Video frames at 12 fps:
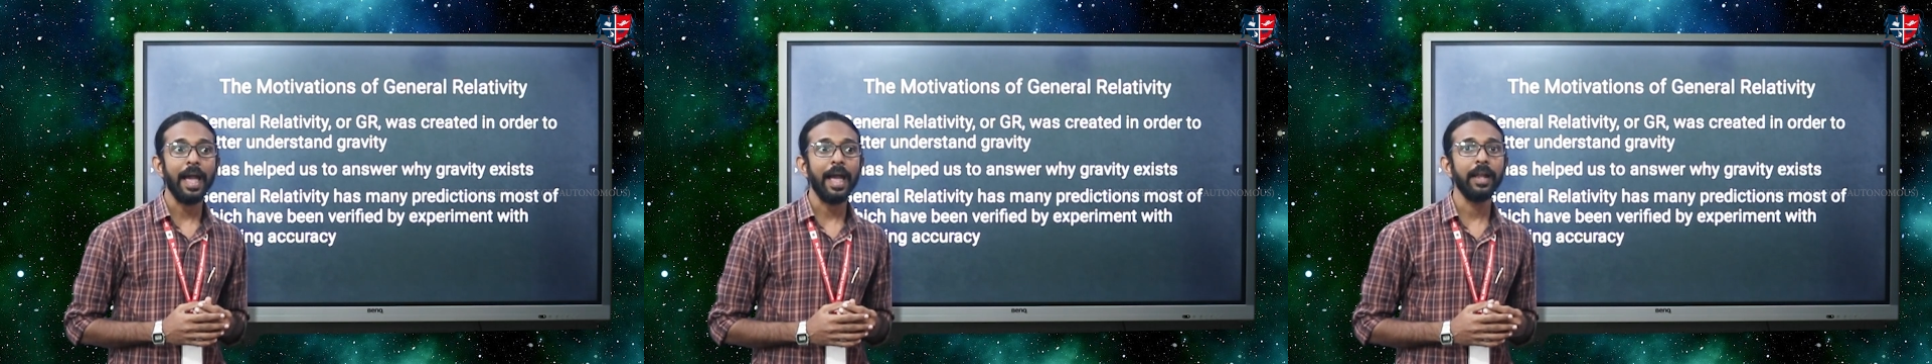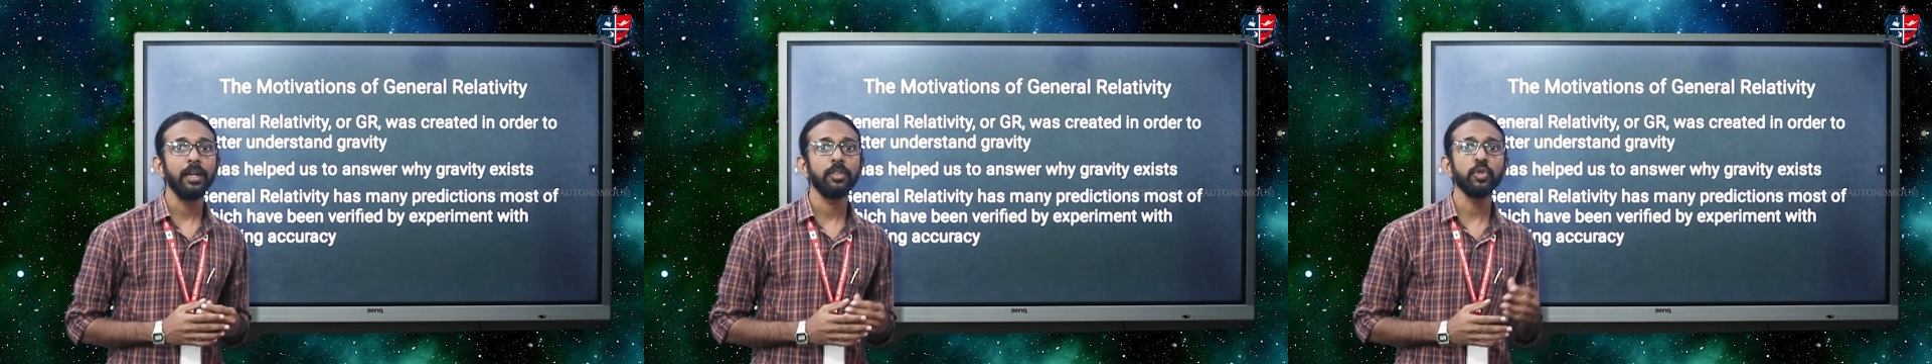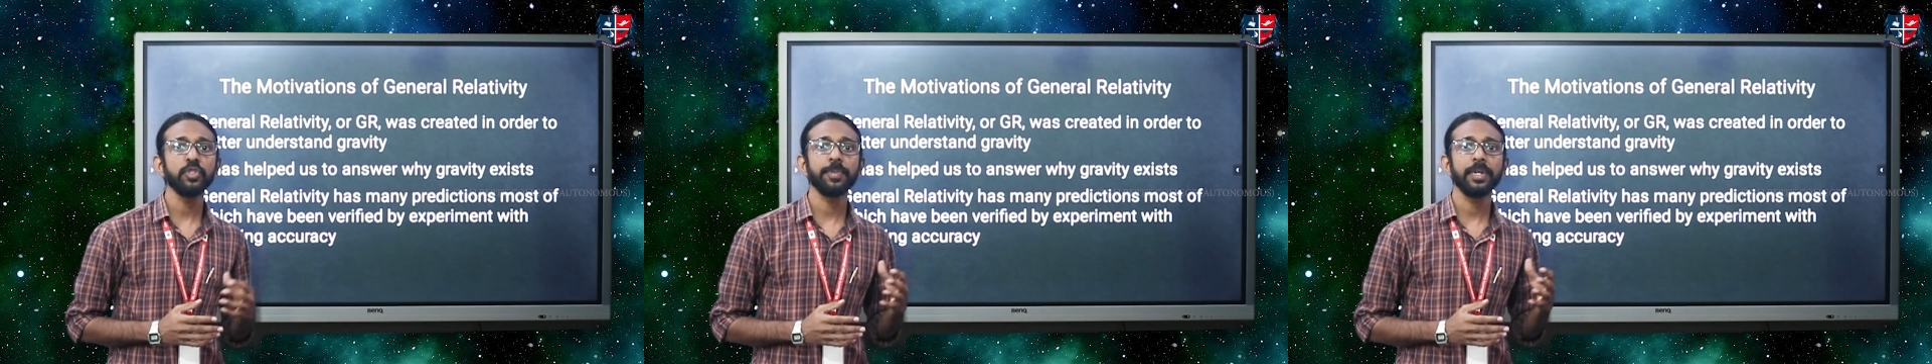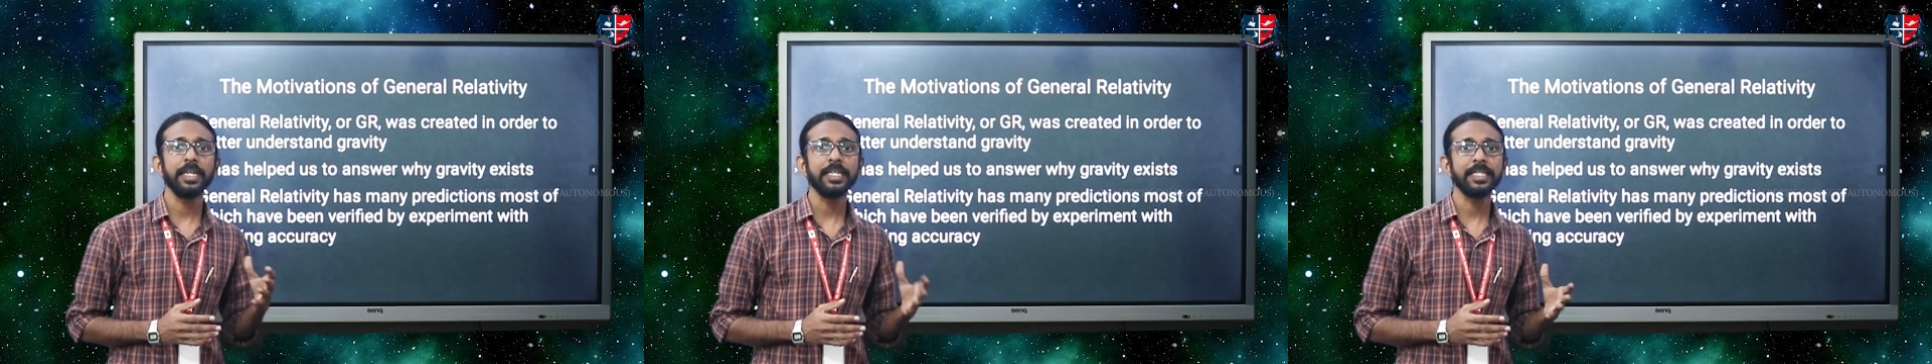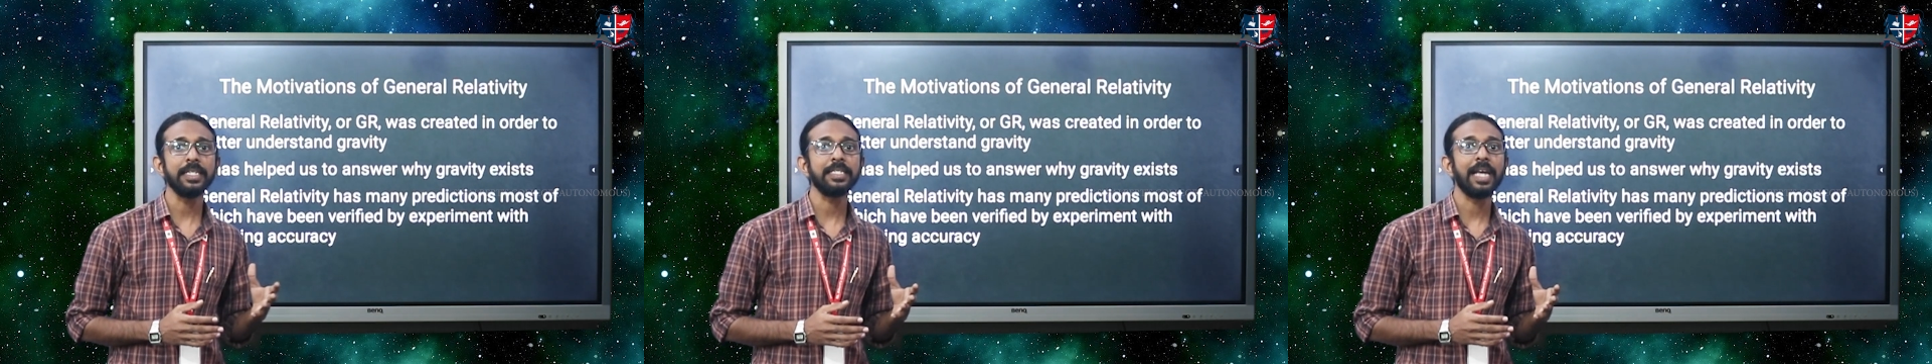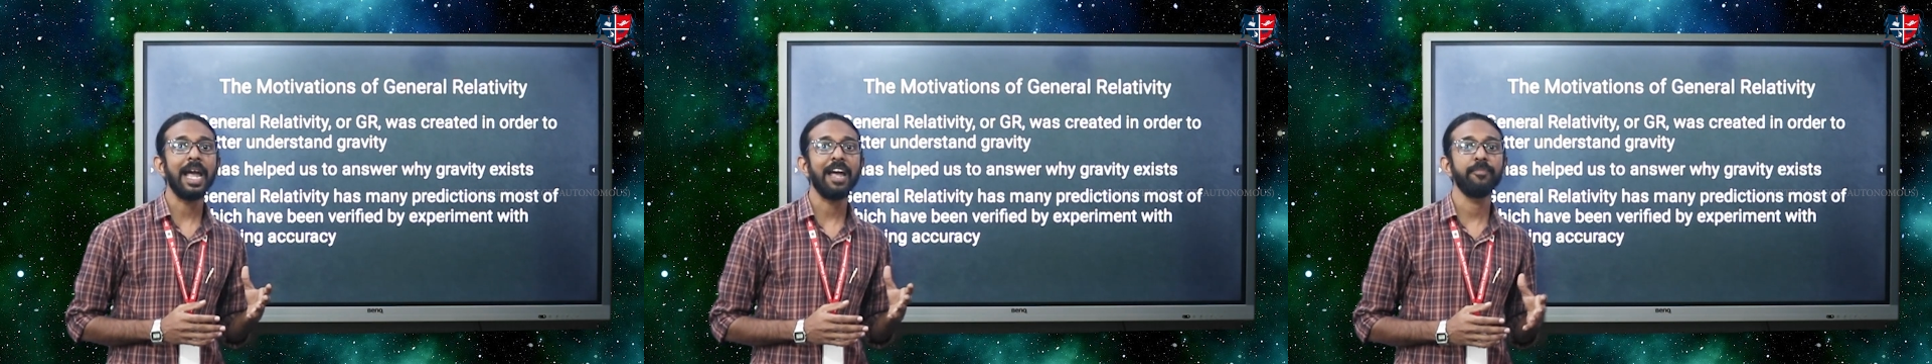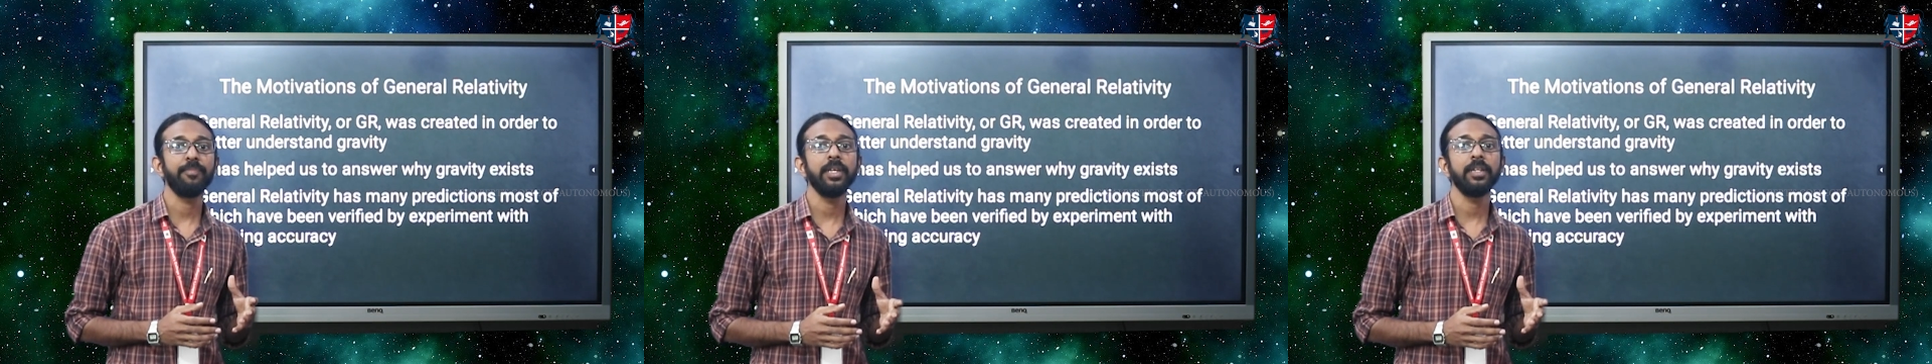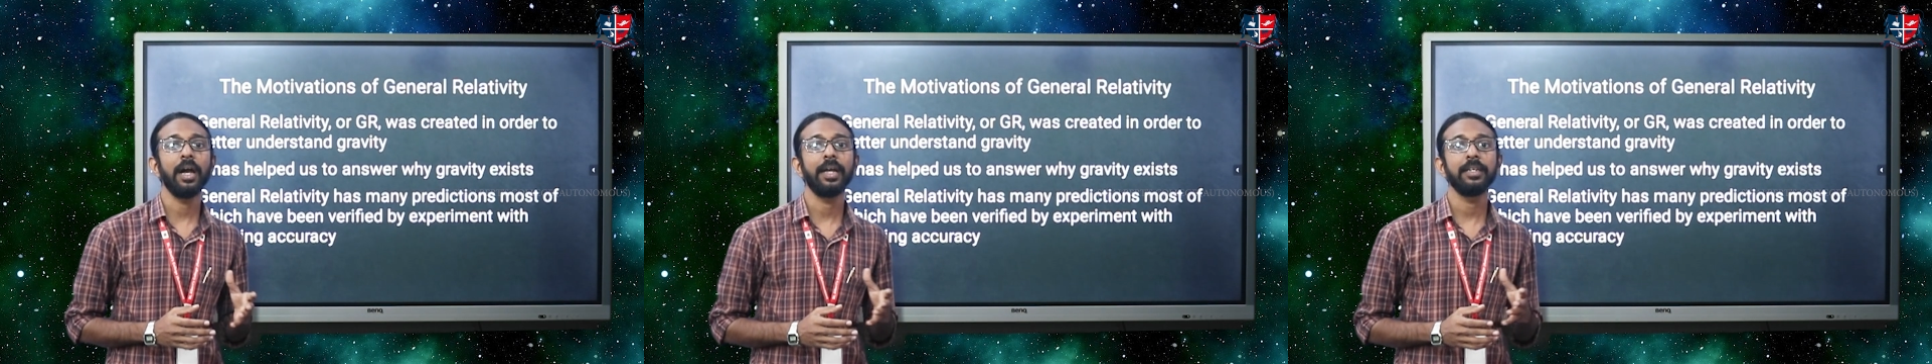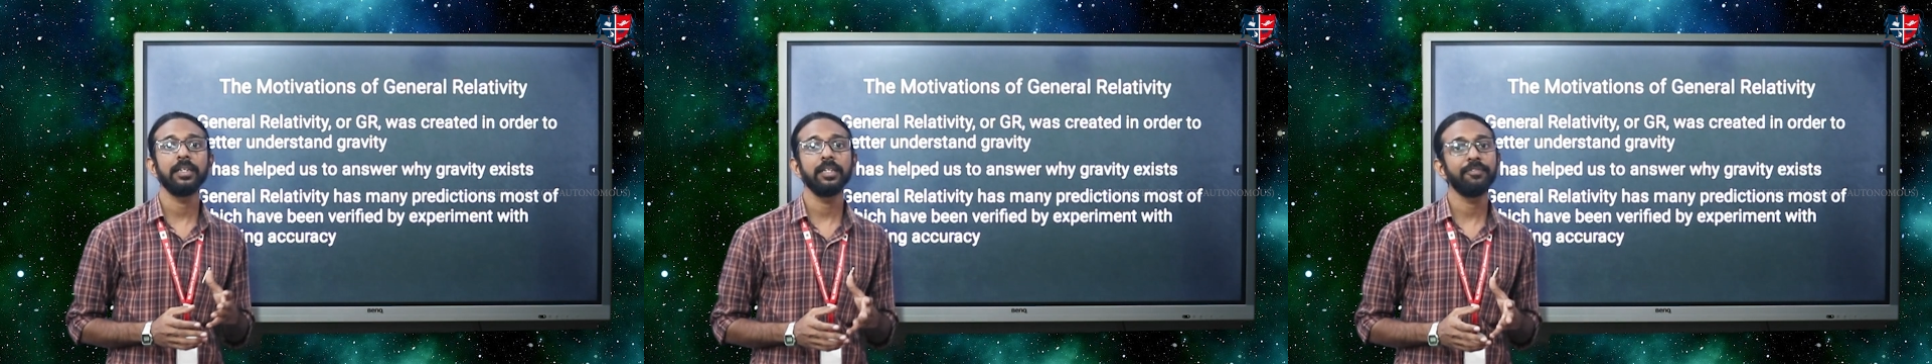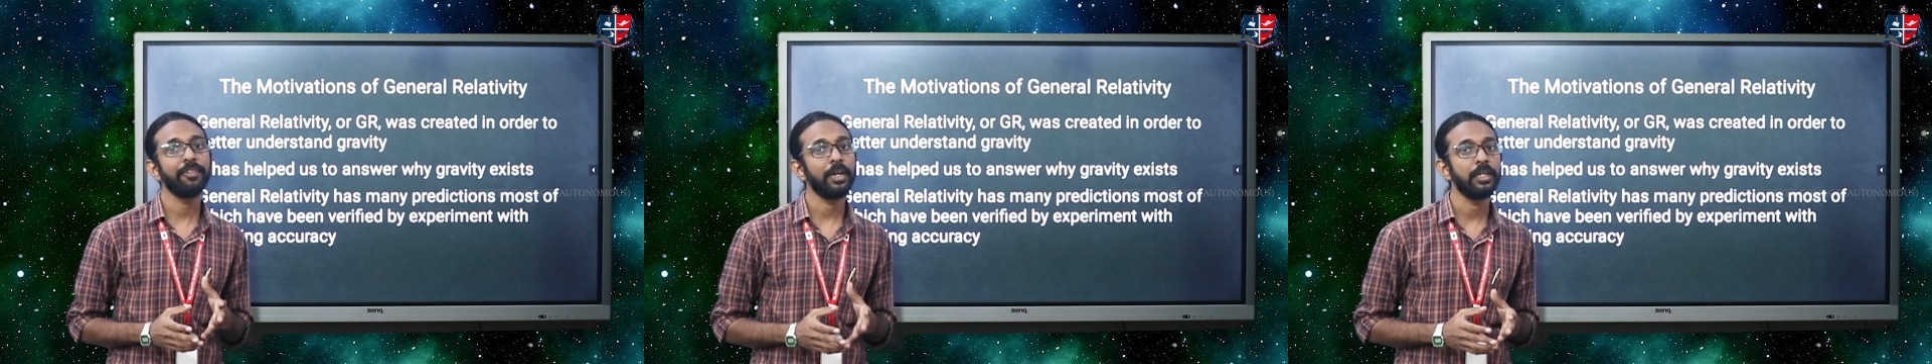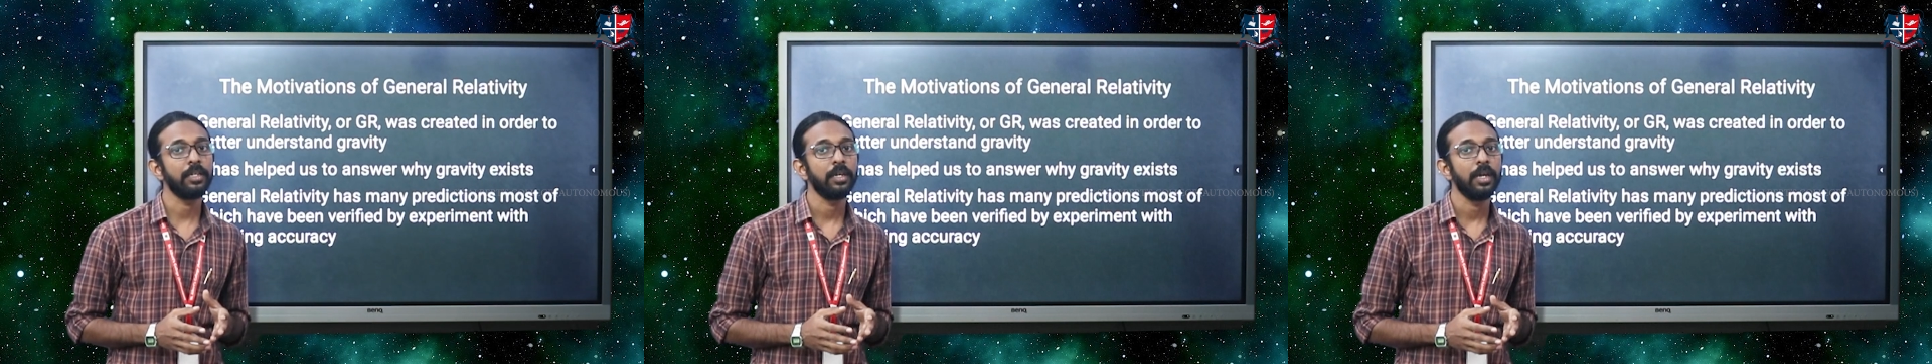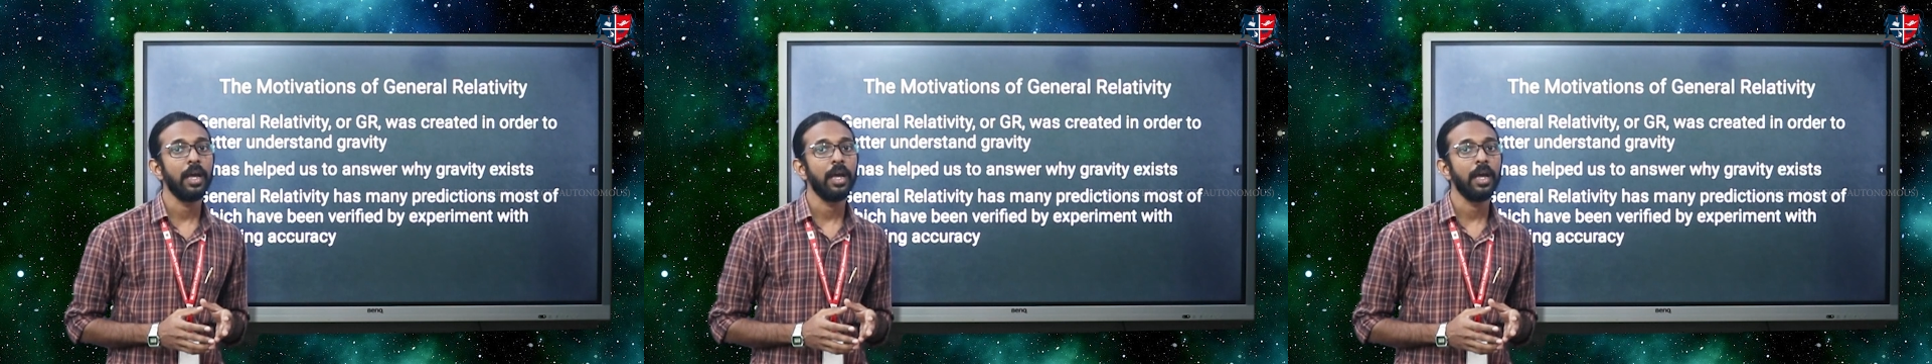and those predictions have been identified